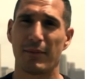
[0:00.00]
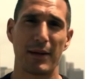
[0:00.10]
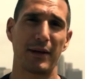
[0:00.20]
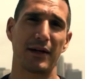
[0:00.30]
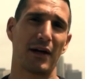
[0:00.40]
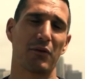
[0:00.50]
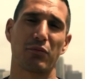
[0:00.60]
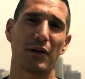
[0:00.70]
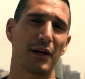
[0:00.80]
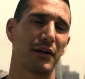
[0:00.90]
maybe a
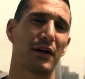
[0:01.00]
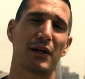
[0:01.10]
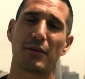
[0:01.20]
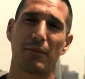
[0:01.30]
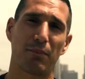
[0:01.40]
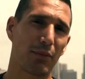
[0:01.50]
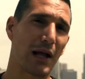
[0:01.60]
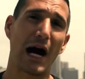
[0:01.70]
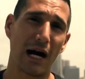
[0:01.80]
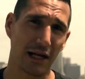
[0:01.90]
really good
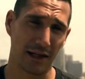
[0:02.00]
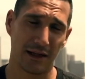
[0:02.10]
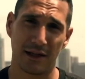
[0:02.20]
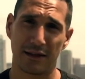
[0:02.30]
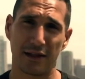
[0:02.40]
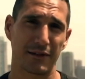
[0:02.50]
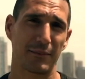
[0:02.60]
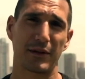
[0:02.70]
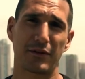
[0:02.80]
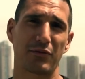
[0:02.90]
blog that
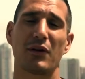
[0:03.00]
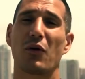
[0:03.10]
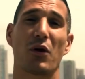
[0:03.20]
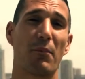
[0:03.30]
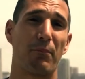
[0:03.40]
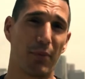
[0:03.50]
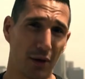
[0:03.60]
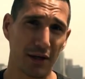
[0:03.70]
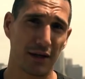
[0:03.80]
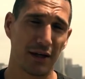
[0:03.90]
someone has written or a
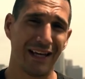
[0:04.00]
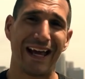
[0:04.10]
book,